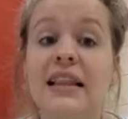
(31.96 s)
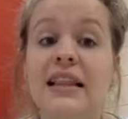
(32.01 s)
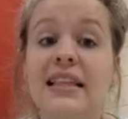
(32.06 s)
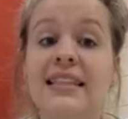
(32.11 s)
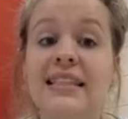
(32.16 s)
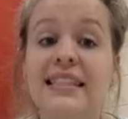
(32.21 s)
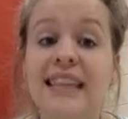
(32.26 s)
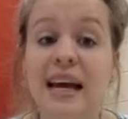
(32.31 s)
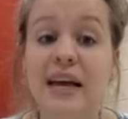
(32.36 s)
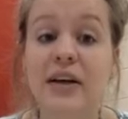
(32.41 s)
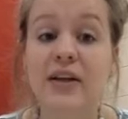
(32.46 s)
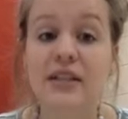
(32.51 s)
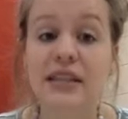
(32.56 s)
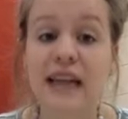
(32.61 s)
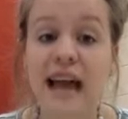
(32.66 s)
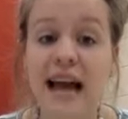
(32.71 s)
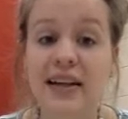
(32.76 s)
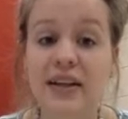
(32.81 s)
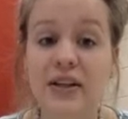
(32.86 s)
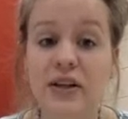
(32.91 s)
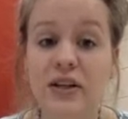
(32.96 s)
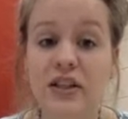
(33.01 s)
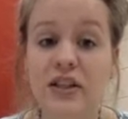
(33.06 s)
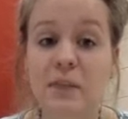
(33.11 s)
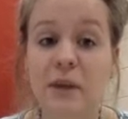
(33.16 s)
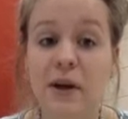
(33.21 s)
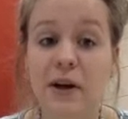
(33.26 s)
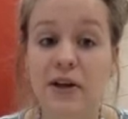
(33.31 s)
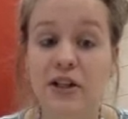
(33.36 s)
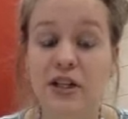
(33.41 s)
The sales tax on his
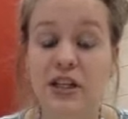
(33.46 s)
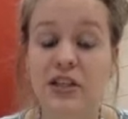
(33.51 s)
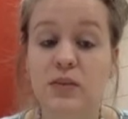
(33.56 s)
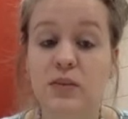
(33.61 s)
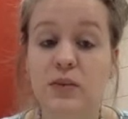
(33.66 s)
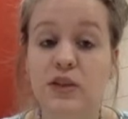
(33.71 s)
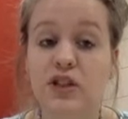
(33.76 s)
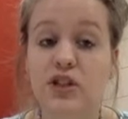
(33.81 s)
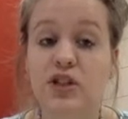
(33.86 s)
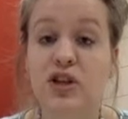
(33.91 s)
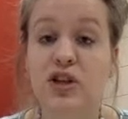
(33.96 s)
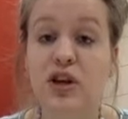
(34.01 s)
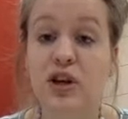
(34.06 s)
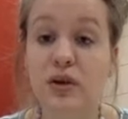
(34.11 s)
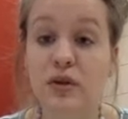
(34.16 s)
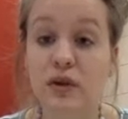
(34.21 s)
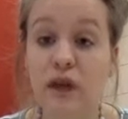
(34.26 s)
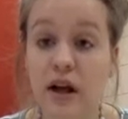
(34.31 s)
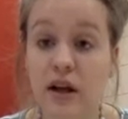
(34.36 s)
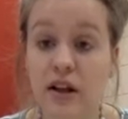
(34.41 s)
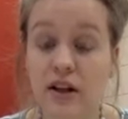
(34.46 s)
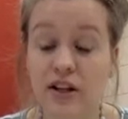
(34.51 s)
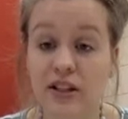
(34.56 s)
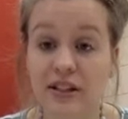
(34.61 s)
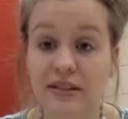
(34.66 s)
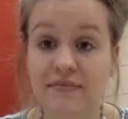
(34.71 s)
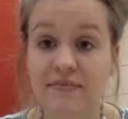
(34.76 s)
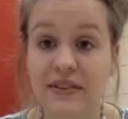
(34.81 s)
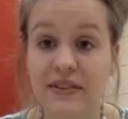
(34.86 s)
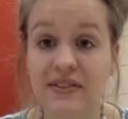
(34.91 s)
purchase was
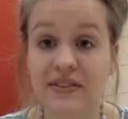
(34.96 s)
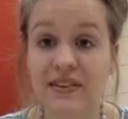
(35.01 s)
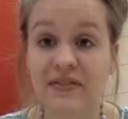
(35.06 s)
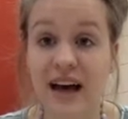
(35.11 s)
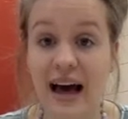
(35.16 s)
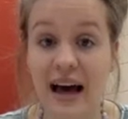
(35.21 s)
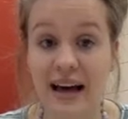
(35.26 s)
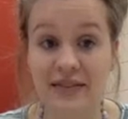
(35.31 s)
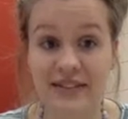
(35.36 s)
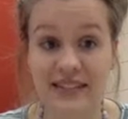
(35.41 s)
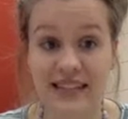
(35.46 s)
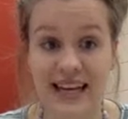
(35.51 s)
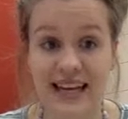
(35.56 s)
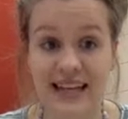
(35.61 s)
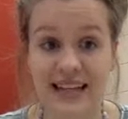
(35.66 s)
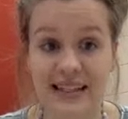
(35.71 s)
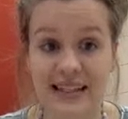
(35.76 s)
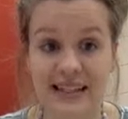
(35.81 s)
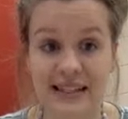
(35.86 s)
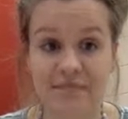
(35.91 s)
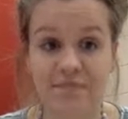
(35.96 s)
$2.55.